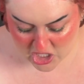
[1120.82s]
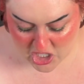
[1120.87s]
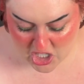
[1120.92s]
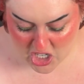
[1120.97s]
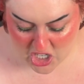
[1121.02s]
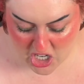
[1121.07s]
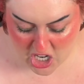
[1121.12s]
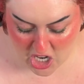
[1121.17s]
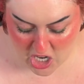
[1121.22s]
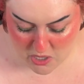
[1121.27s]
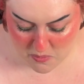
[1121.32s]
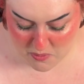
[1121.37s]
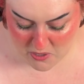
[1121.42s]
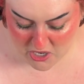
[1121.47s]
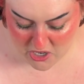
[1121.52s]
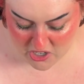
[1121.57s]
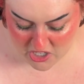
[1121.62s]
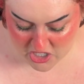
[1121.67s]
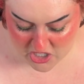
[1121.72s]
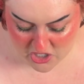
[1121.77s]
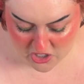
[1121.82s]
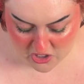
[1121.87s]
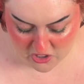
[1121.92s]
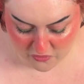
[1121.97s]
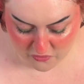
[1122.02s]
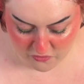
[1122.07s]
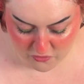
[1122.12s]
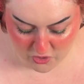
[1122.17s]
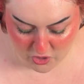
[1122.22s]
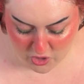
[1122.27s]
Say Katy Perry, shut the
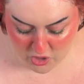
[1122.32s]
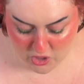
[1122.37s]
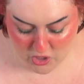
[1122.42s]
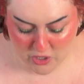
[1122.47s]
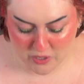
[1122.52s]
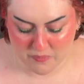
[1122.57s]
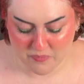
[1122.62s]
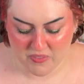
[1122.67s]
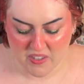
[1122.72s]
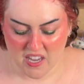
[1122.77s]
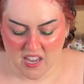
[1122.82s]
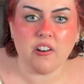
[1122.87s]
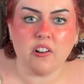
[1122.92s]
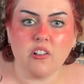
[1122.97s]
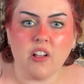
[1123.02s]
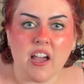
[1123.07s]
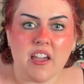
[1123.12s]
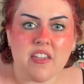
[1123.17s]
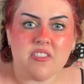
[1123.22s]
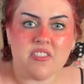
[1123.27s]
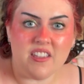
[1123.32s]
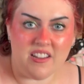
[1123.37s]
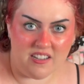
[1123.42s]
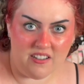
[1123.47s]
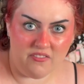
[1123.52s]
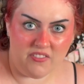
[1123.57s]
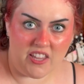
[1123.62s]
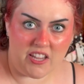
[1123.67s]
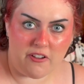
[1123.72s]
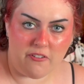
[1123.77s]
fuck up. Well, I think
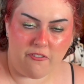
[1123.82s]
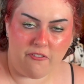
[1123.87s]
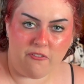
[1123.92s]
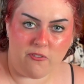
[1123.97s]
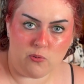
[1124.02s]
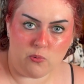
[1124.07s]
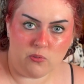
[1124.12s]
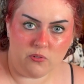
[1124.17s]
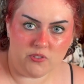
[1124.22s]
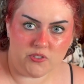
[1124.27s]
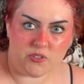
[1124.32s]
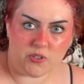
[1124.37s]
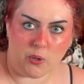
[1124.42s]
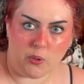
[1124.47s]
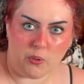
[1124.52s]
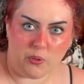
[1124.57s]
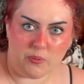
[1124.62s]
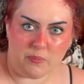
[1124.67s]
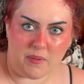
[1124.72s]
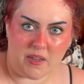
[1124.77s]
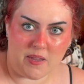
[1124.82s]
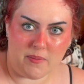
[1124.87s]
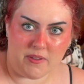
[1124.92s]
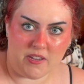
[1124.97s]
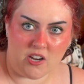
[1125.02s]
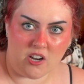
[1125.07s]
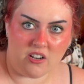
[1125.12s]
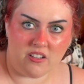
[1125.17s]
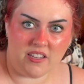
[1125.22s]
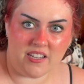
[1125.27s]
of like fool's gold maybe,
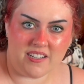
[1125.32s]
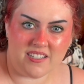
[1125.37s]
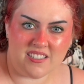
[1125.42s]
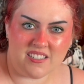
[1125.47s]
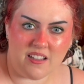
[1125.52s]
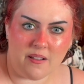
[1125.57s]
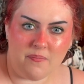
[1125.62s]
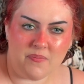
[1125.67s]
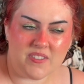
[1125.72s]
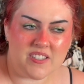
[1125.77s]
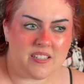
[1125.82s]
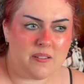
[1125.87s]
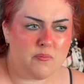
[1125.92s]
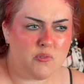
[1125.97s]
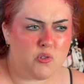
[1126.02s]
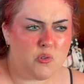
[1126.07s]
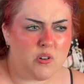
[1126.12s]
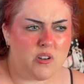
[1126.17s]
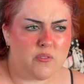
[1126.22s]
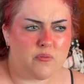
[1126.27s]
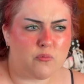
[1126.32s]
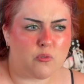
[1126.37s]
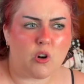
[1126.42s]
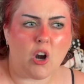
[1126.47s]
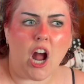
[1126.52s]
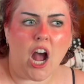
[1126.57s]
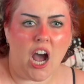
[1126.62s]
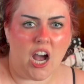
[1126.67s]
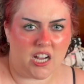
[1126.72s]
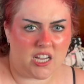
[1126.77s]
or like some sort of
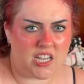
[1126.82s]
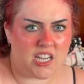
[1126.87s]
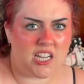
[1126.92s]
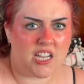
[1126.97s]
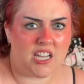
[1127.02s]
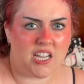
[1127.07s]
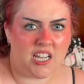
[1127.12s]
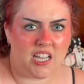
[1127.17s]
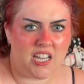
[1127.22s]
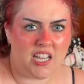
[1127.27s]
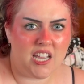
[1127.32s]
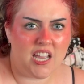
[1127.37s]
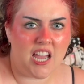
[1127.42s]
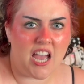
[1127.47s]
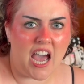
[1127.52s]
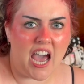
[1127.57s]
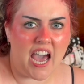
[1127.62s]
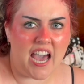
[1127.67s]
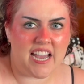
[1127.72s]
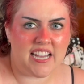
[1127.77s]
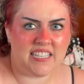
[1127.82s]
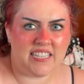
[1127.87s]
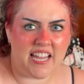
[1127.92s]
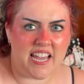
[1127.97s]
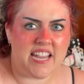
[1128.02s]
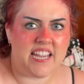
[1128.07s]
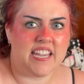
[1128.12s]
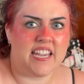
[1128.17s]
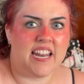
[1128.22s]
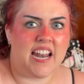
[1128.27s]
rock. I
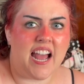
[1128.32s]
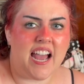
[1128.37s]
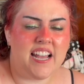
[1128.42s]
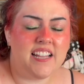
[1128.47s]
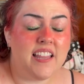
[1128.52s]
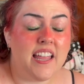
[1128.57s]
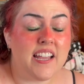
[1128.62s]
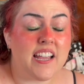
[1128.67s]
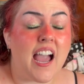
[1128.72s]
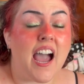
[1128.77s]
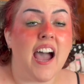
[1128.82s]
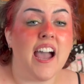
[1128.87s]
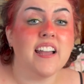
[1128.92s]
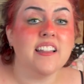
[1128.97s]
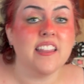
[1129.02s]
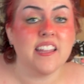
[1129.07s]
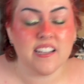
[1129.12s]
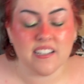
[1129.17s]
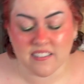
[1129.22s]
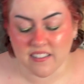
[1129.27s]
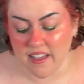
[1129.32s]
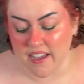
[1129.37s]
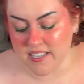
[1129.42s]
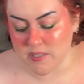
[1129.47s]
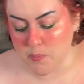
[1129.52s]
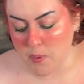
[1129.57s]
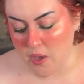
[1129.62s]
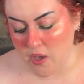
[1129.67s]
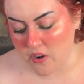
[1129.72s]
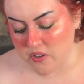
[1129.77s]
like it. I like glass
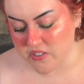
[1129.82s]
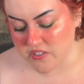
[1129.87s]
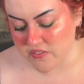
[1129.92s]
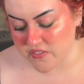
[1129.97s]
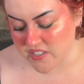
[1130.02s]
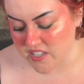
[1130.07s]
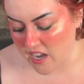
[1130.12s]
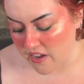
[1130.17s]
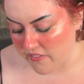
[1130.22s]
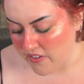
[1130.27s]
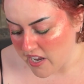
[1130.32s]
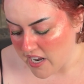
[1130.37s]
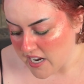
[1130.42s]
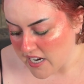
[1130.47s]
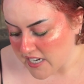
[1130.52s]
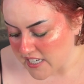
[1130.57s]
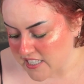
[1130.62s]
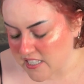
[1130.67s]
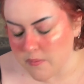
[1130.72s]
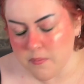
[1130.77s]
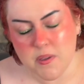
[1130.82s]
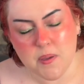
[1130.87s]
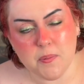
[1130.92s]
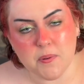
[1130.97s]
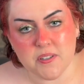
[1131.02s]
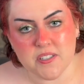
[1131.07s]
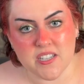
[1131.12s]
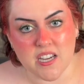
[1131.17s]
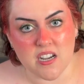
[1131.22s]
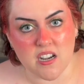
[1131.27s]
bottles of stuff. Some people
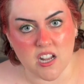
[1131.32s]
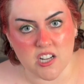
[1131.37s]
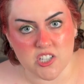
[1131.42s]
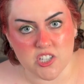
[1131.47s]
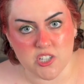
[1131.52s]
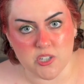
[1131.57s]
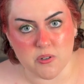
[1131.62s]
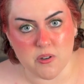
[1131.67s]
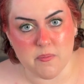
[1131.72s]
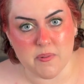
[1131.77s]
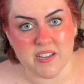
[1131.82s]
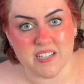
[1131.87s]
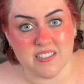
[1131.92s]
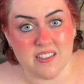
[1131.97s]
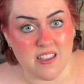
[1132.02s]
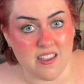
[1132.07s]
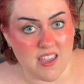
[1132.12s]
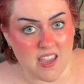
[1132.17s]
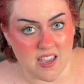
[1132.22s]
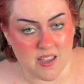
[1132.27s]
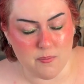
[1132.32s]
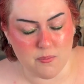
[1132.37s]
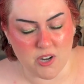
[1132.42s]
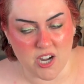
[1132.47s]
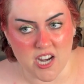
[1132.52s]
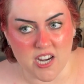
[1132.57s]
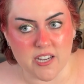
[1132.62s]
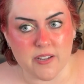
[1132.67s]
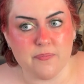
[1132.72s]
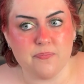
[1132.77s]
say not to do it because they can
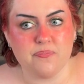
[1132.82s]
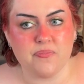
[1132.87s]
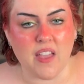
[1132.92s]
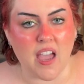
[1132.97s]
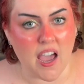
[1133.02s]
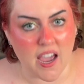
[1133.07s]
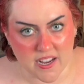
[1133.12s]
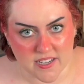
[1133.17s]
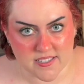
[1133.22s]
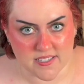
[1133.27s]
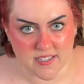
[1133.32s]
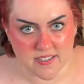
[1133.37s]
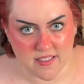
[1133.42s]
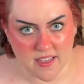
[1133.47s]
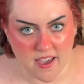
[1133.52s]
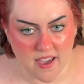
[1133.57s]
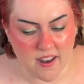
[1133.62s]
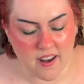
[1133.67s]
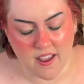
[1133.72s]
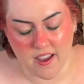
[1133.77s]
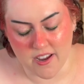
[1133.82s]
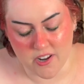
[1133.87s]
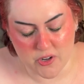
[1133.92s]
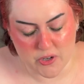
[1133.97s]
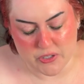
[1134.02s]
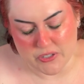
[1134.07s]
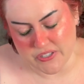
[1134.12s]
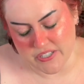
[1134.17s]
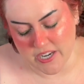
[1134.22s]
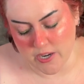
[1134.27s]
break. I see that. I
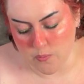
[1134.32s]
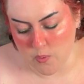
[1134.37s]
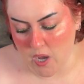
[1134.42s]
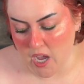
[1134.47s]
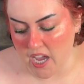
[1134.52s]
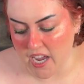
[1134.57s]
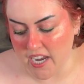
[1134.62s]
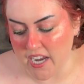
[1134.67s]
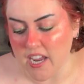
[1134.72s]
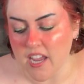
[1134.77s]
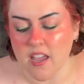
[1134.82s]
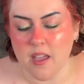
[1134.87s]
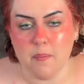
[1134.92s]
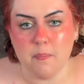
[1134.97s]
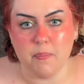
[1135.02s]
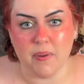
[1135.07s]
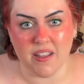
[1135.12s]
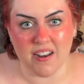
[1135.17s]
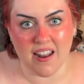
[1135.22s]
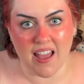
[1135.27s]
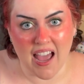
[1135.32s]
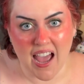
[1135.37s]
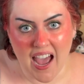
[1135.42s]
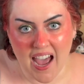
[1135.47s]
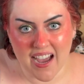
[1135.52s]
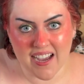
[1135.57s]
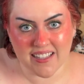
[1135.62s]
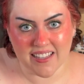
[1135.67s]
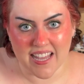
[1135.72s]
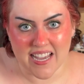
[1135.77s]
understand why. But
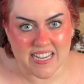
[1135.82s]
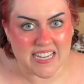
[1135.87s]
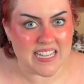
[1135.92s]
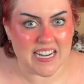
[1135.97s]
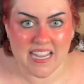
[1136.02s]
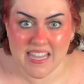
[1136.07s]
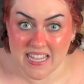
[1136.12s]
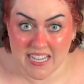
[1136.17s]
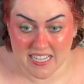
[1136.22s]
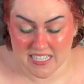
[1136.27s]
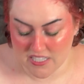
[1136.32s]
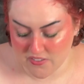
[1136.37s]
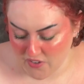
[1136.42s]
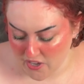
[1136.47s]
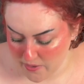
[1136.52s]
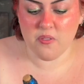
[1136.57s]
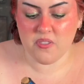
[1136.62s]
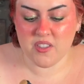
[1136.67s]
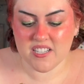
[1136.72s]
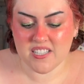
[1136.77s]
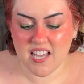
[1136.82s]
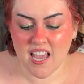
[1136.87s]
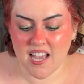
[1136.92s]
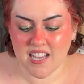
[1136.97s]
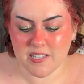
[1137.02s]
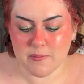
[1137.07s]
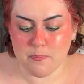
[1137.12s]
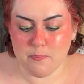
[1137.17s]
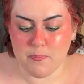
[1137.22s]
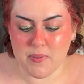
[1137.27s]
I like it. I think it's fun. This
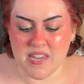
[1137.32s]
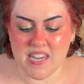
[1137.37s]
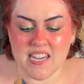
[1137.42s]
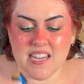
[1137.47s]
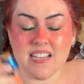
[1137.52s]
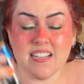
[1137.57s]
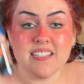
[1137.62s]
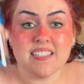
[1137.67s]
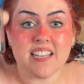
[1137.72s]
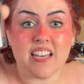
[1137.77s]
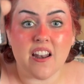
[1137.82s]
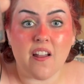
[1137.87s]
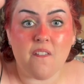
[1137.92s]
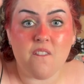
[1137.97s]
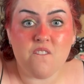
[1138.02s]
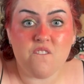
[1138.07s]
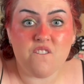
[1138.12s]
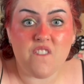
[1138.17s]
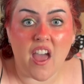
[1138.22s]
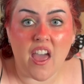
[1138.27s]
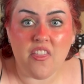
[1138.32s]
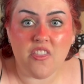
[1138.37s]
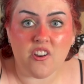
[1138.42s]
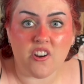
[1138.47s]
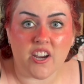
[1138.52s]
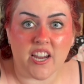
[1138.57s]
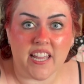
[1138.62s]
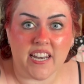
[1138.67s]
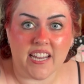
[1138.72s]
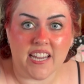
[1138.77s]
has beads and a feather
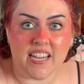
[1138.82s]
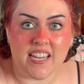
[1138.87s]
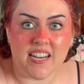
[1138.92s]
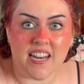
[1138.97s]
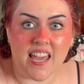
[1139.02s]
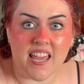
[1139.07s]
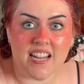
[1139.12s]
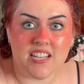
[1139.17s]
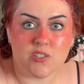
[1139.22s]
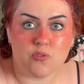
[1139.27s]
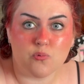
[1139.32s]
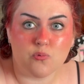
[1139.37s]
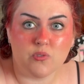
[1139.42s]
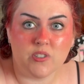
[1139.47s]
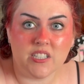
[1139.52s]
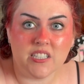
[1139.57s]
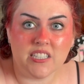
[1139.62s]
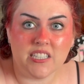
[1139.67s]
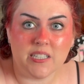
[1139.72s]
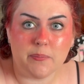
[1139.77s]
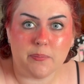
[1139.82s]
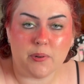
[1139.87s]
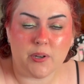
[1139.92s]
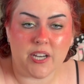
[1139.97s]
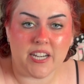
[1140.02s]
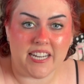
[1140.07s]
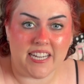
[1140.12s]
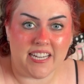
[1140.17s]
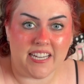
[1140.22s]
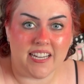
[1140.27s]
in it, and it's really
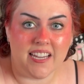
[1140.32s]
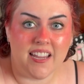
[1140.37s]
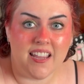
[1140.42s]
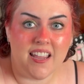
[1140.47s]
pretty.